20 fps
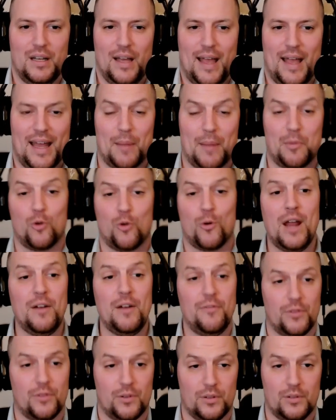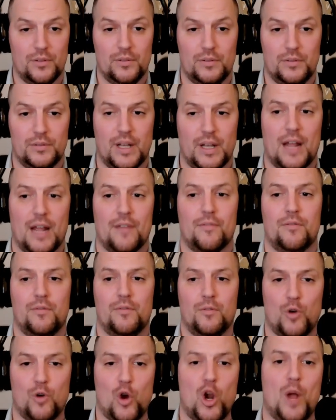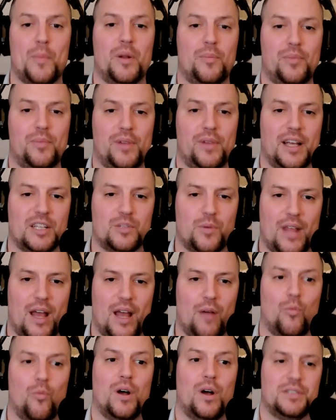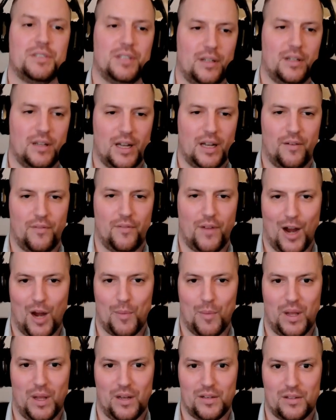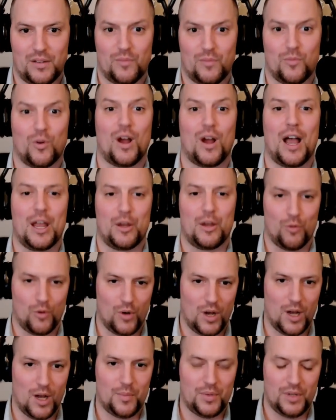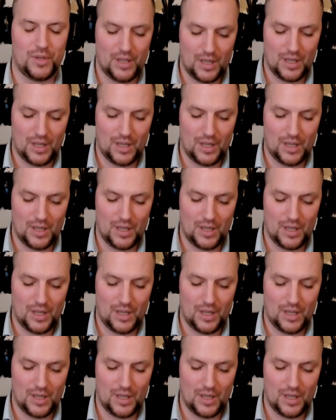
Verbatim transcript: and I'm grateful that I've grown up in a place where that wasn't an environment where I grew up.